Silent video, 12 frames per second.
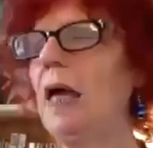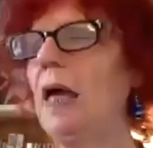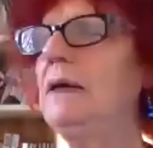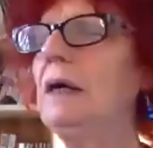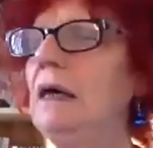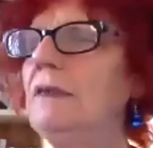
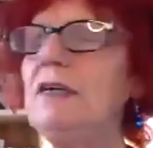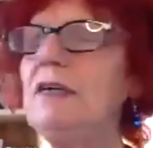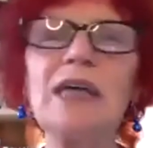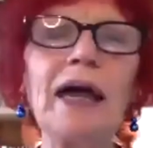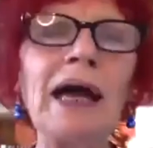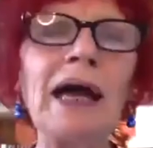they used to hang
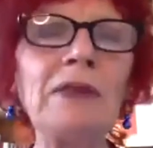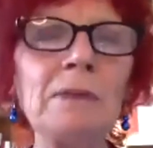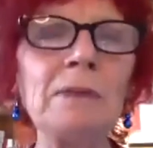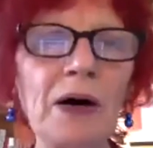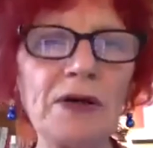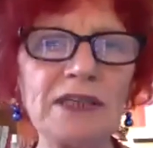out in the
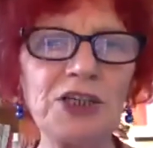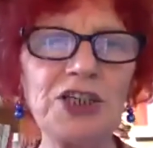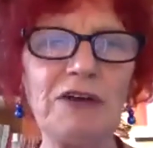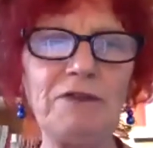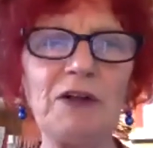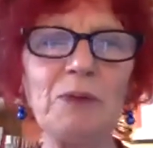bars in
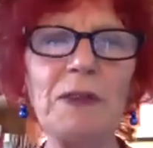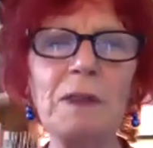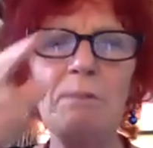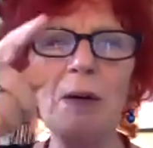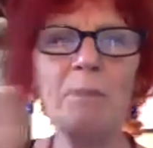Sheffield with the bum